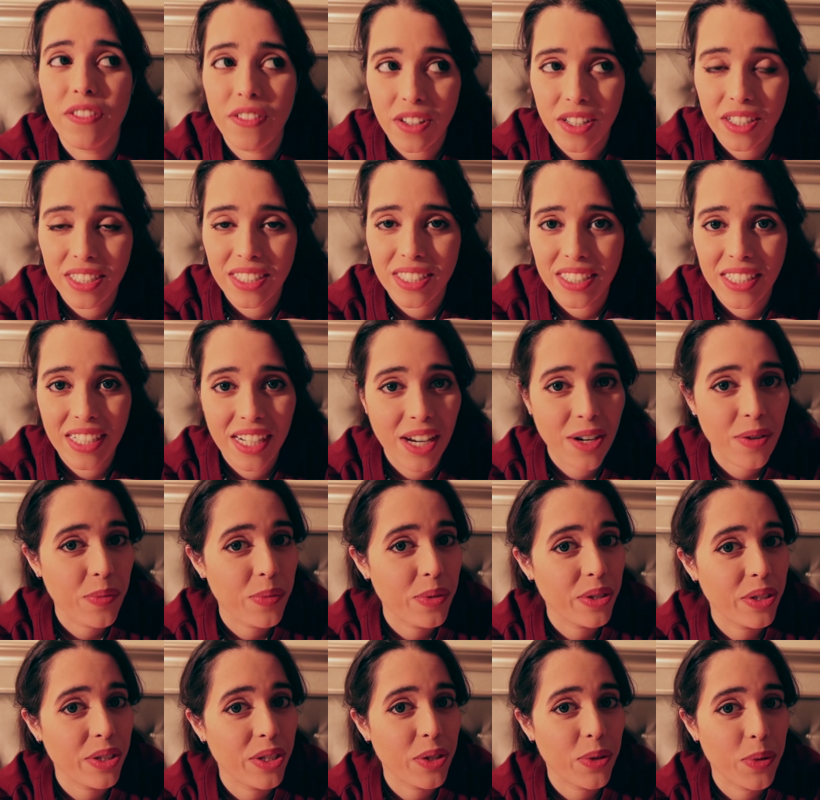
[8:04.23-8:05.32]
fun and
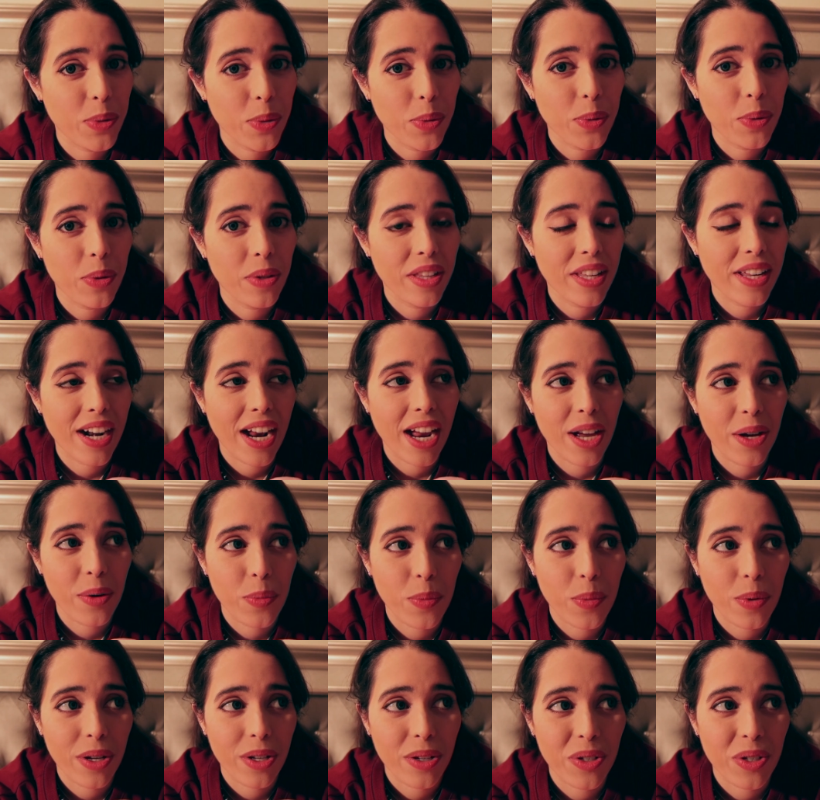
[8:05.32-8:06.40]
really cool that I
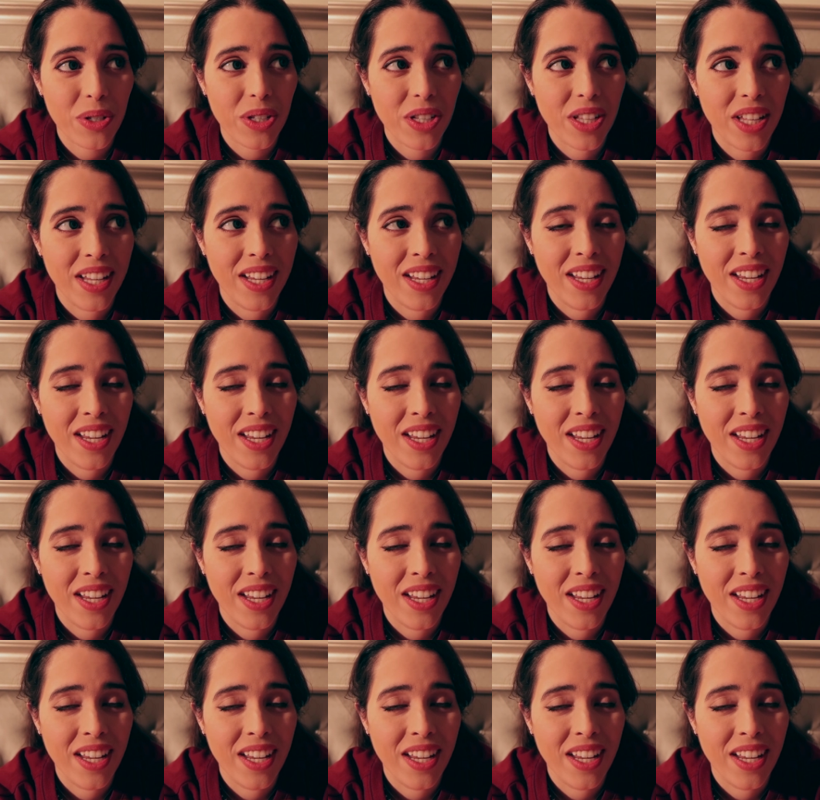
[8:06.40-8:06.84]
will